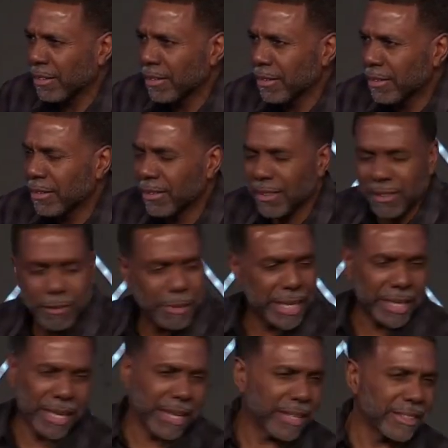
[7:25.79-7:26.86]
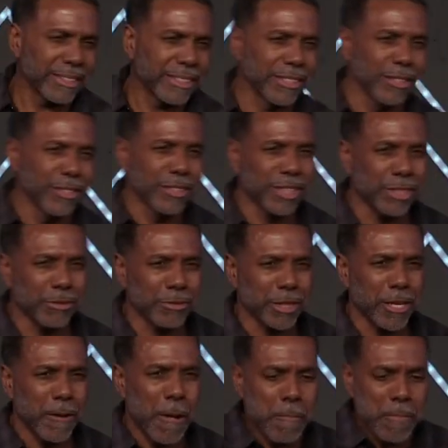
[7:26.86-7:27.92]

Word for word: Yeah. Oh my God. You see what I'm saying?